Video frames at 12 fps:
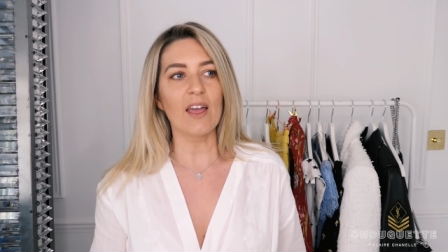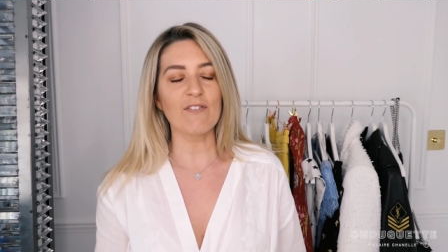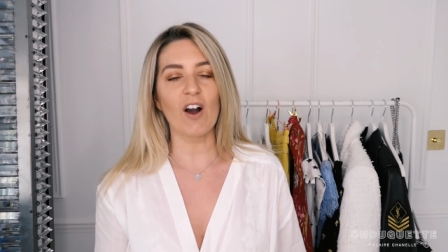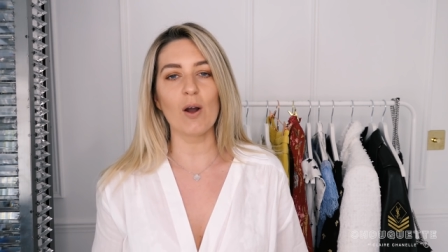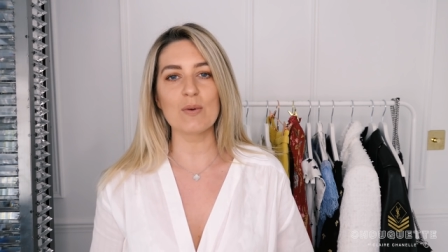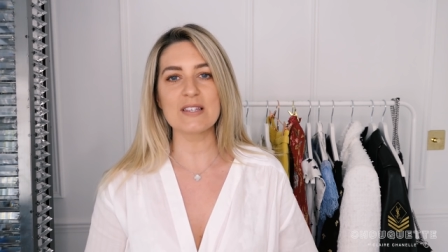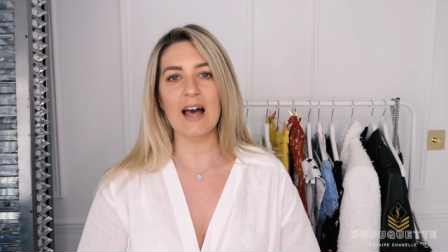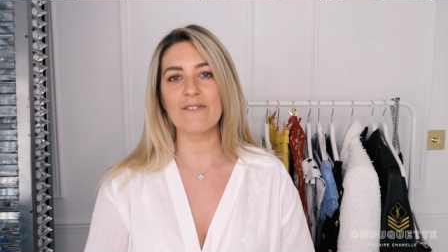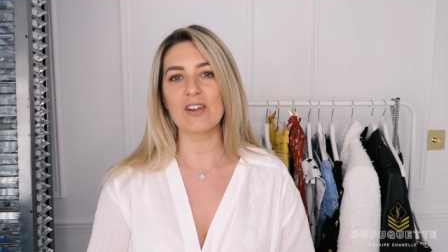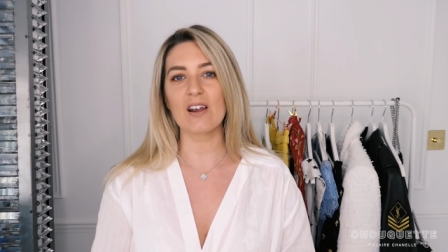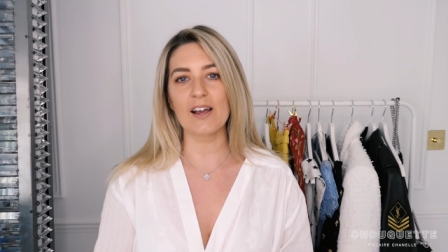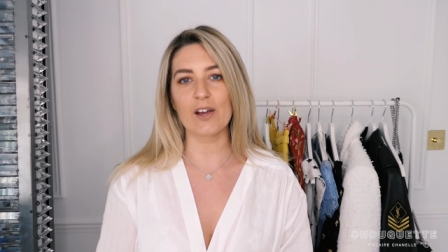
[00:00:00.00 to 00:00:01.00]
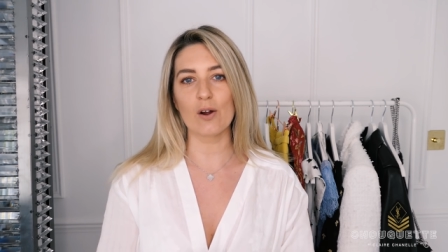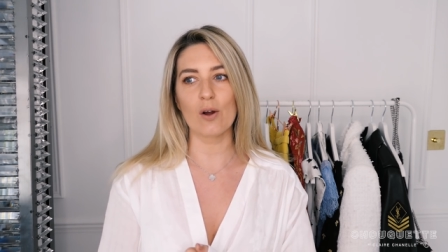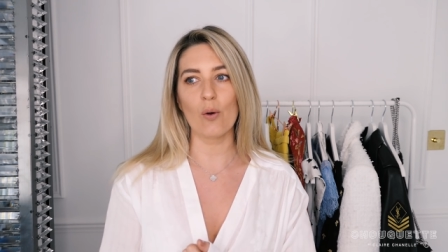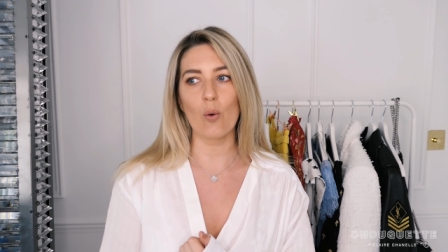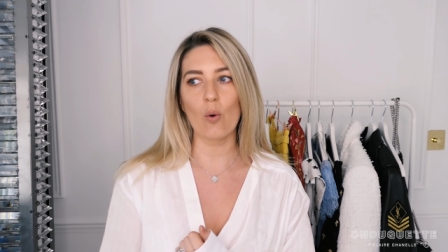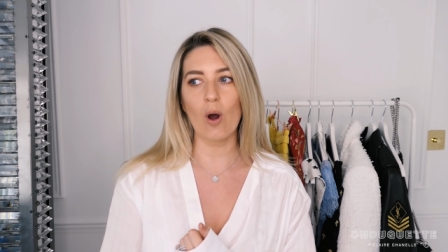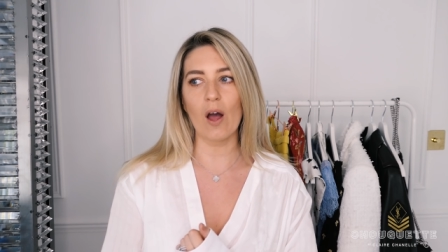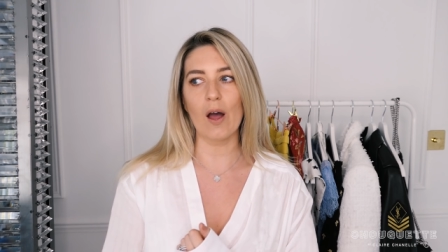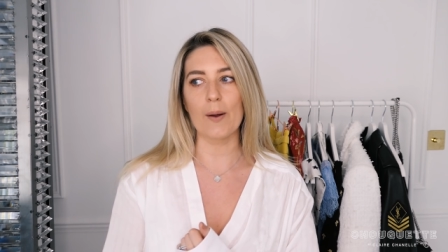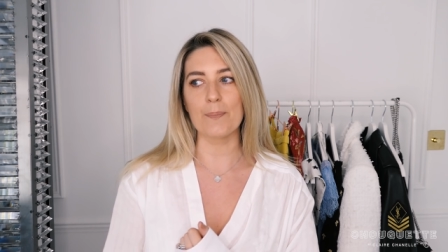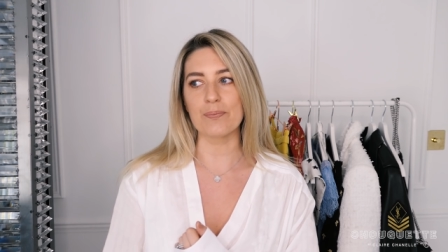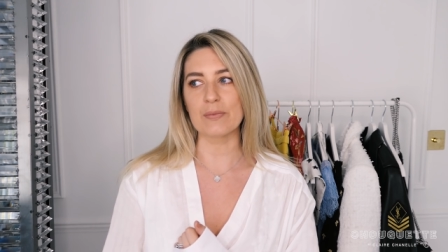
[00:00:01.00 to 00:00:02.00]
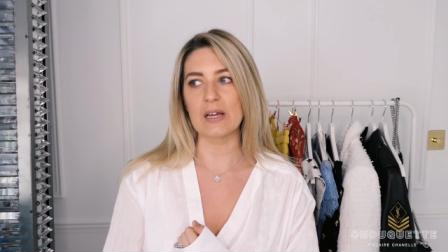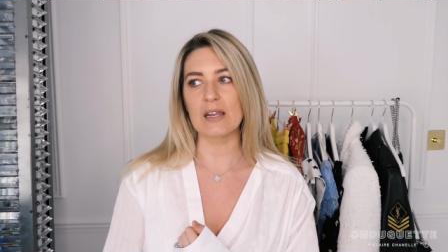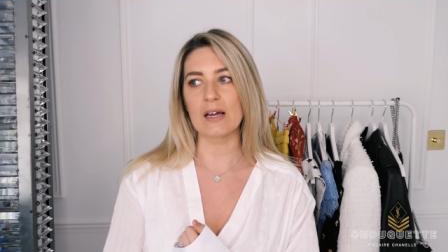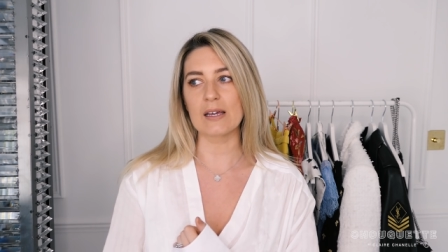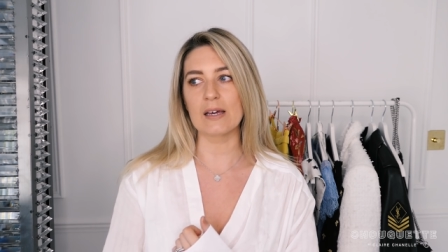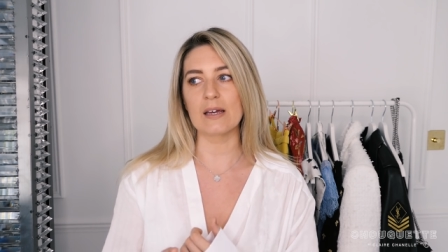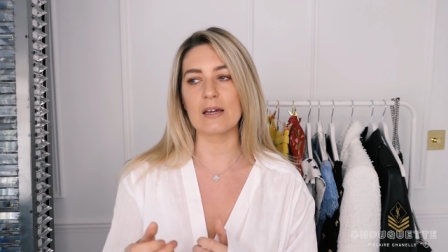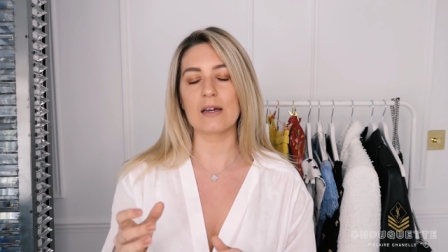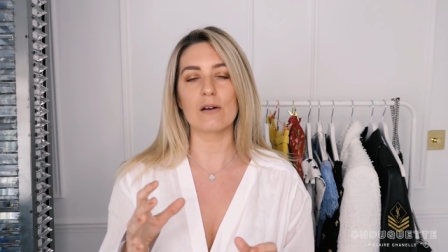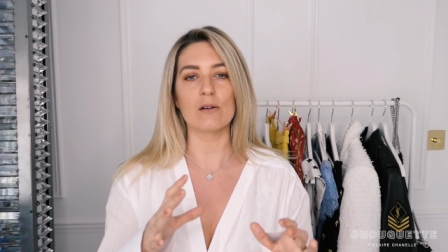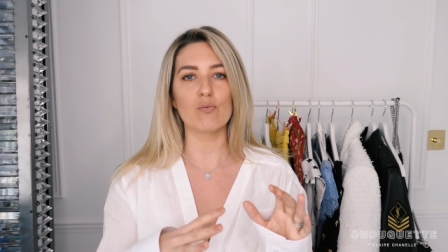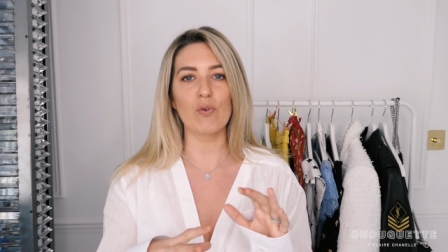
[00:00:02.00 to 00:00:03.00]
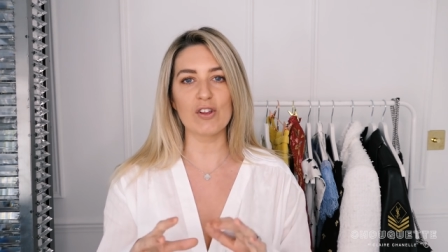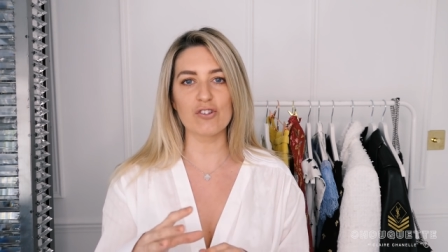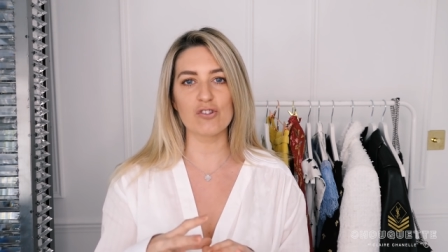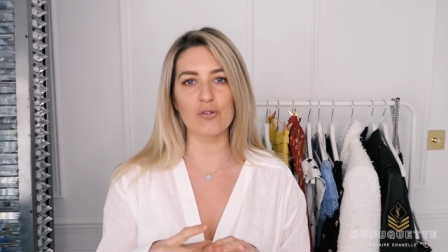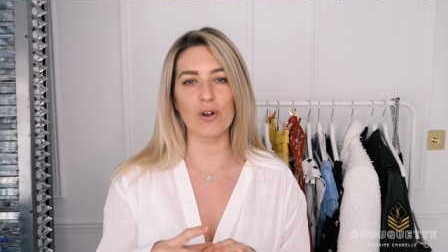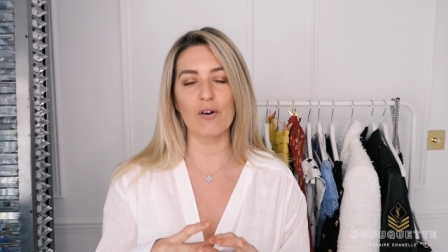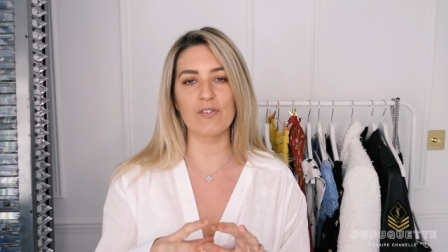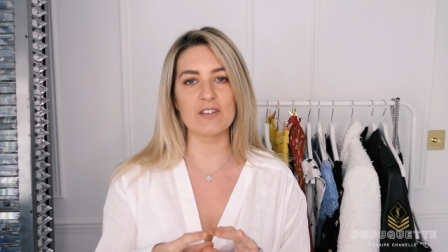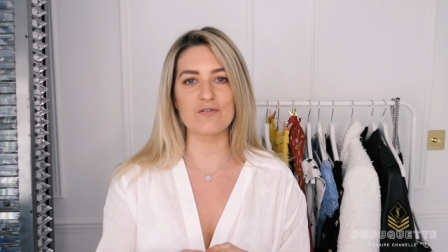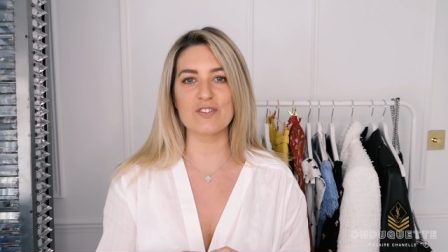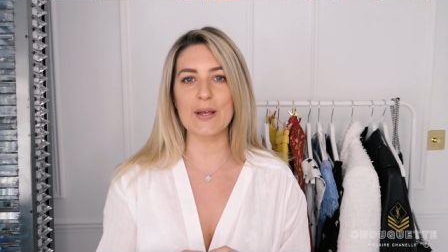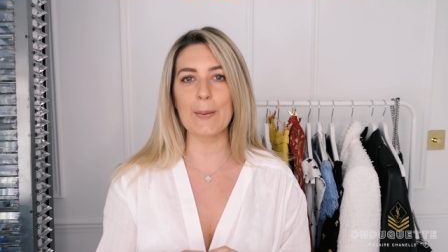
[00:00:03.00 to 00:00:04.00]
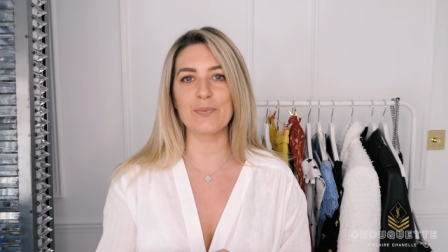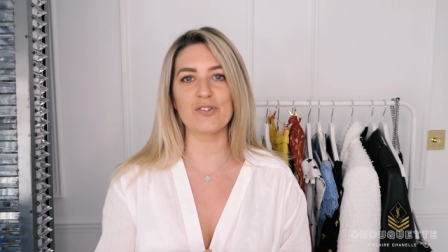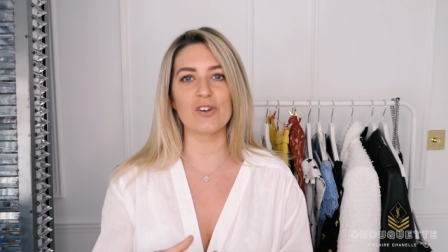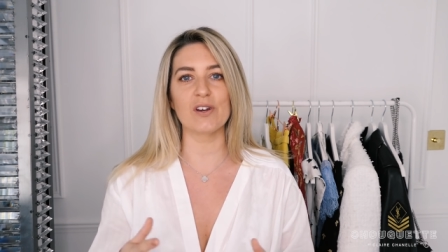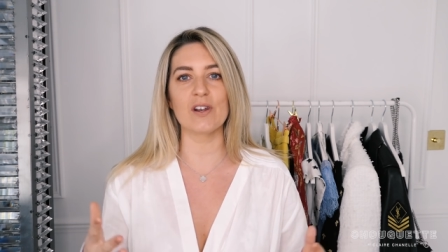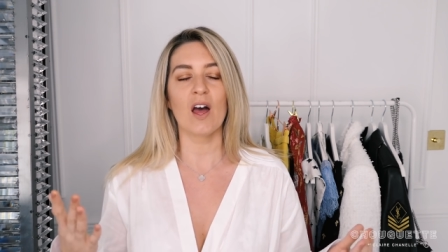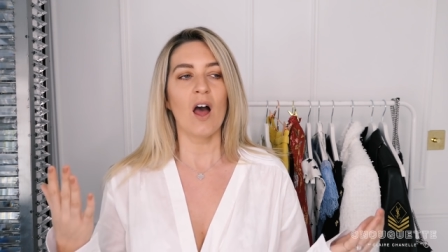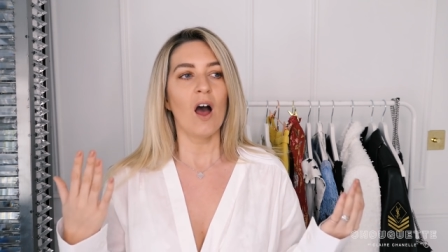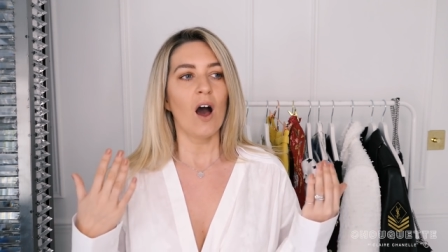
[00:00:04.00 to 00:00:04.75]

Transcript: If I was having like a um, like a registry office reception,